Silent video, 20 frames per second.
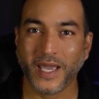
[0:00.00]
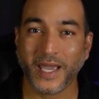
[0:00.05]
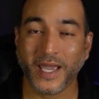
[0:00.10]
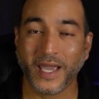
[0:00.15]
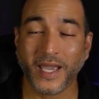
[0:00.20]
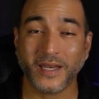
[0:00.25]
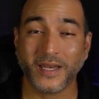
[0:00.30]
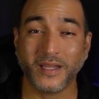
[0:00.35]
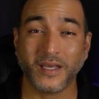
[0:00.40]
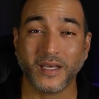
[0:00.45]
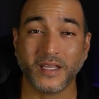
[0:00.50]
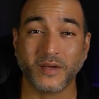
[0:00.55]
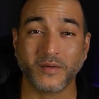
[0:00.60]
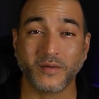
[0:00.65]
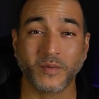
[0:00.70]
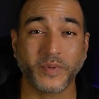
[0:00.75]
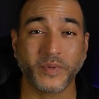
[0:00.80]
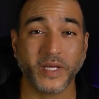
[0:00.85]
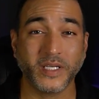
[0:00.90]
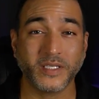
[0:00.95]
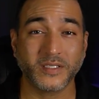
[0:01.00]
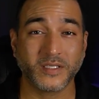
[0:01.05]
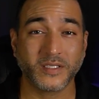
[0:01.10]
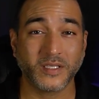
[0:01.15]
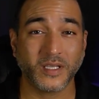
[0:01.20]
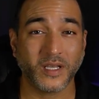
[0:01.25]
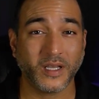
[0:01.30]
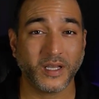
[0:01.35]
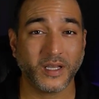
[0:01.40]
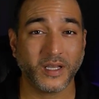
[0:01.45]
And they
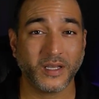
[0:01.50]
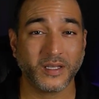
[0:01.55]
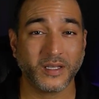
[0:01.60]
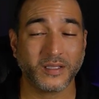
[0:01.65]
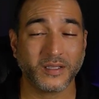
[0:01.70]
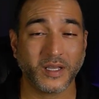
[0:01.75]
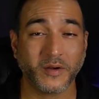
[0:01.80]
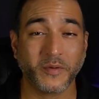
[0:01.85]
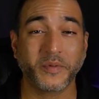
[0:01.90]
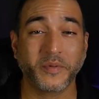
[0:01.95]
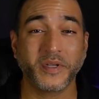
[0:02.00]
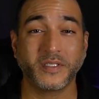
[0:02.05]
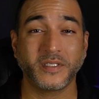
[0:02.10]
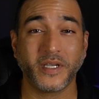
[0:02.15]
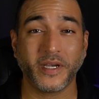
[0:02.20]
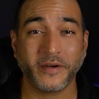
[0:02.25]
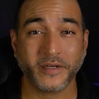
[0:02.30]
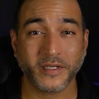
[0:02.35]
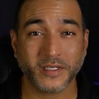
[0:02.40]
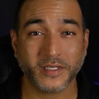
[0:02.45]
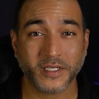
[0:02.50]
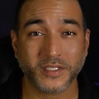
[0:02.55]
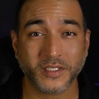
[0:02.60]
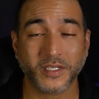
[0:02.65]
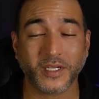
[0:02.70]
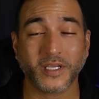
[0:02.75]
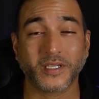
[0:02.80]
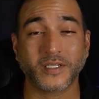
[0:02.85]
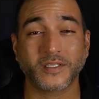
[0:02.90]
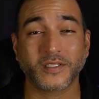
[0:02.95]
replaced the air
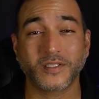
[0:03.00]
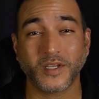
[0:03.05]
conditioning.